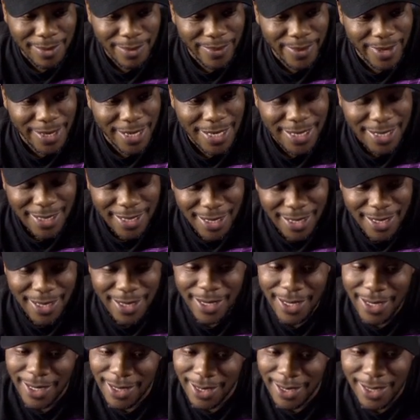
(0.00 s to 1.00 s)
But I see
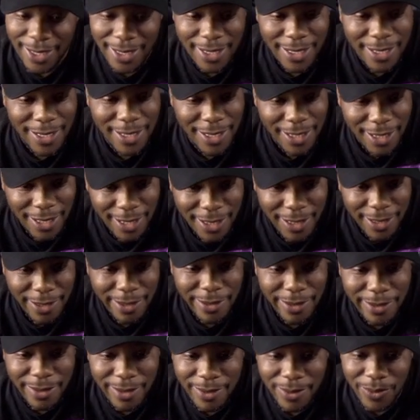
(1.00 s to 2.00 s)
they getting
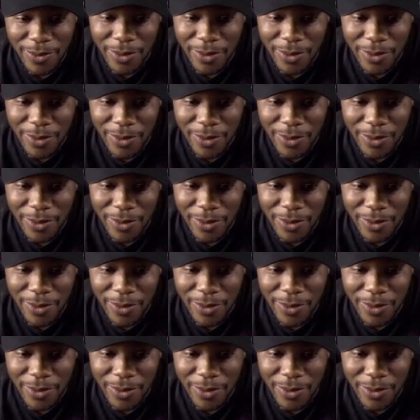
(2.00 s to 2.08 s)
younger.